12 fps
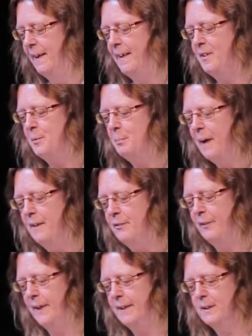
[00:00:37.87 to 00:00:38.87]
As my
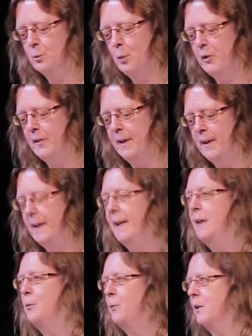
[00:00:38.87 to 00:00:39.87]
father was a
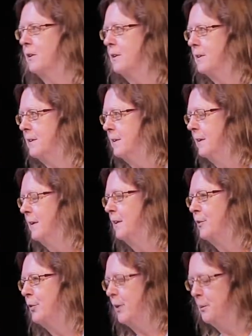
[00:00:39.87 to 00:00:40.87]
lay worker
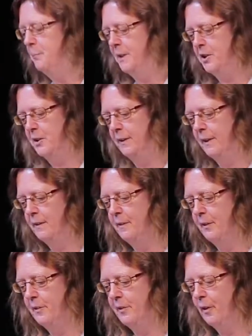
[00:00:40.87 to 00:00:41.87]
for the
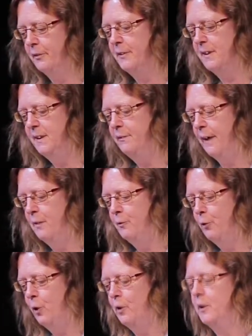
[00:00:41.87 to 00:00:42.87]
missionaries of the
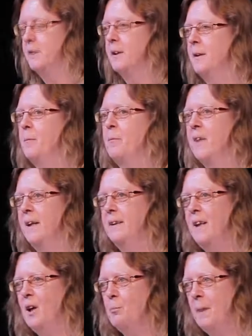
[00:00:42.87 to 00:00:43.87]
Divine Word
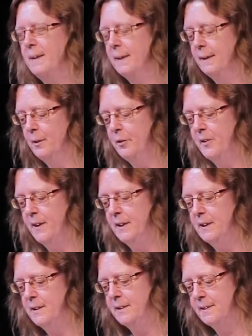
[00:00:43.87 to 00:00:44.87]
in their mother house
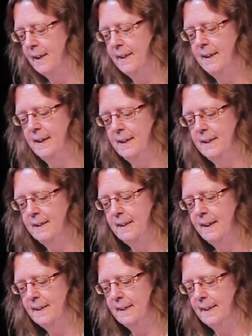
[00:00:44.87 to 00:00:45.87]
in Stijl in the
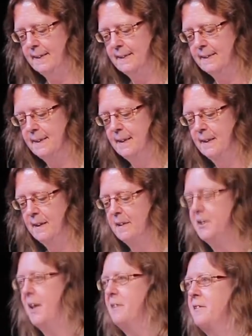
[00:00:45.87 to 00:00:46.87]
Netherlands,
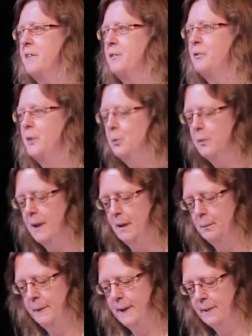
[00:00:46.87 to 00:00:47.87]
just a few
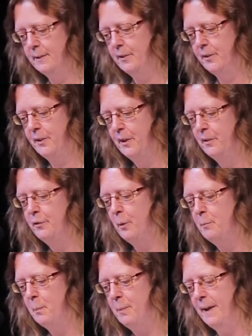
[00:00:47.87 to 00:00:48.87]
kilometers
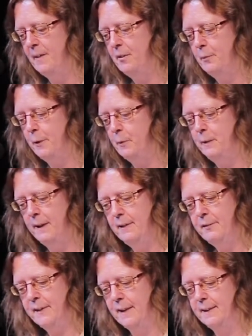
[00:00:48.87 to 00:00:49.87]
from the place where we
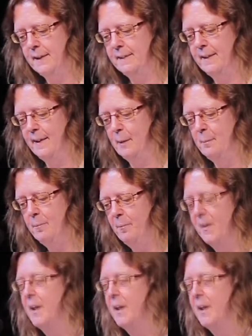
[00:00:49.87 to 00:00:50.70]
lived at that time,